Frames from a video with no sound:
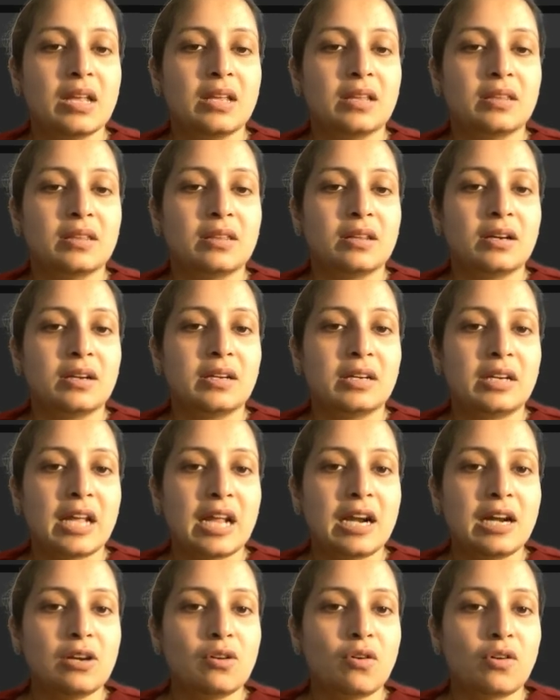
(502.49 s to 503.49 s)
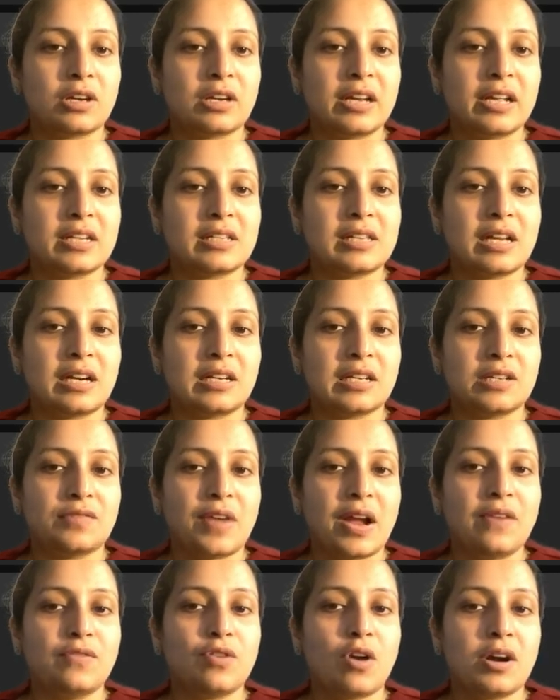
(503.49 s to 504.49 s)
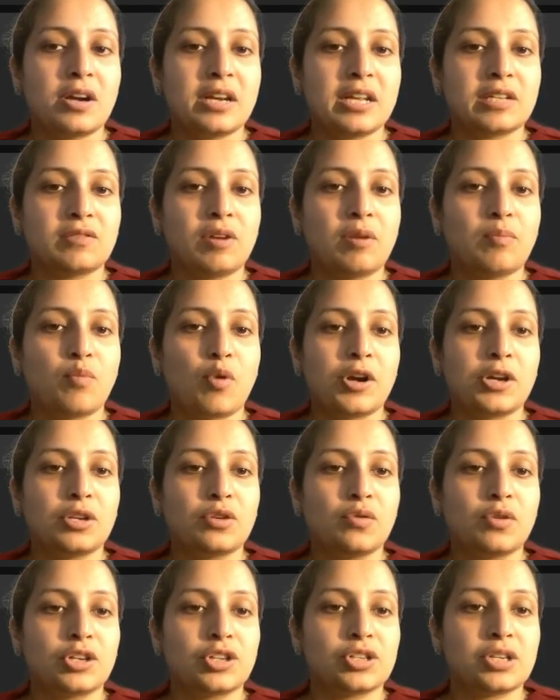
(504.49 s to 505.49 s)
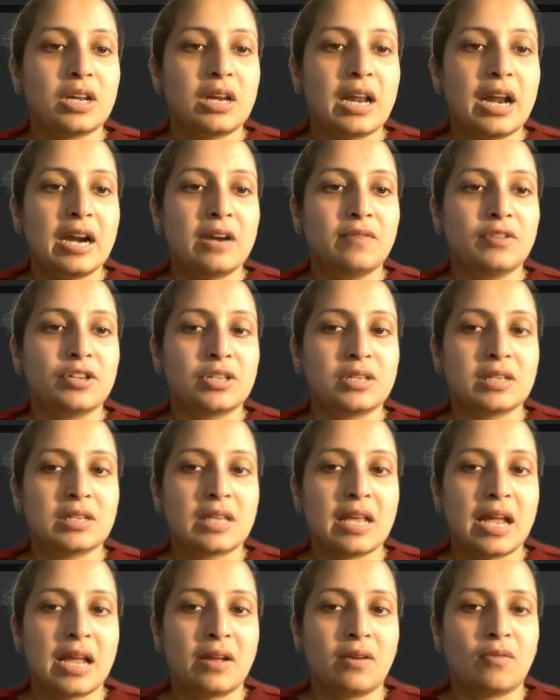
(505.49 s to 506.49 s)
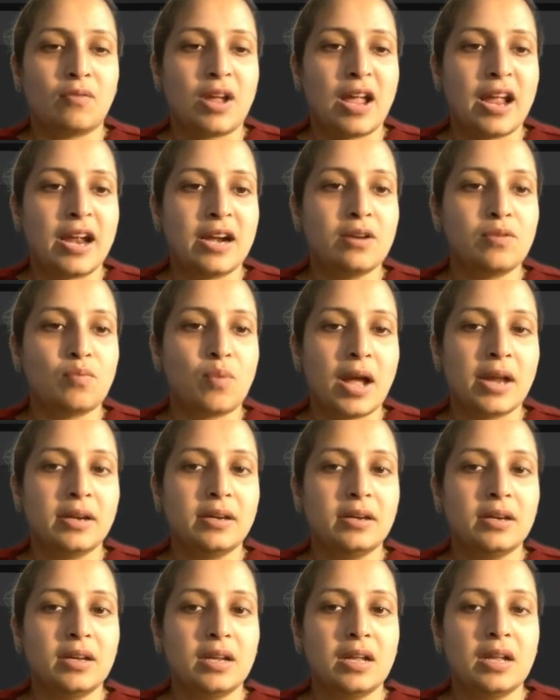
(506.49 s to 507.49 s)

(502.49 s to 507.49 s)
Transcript: The tail.next, that is 5.next, will point to original head, which is head 1.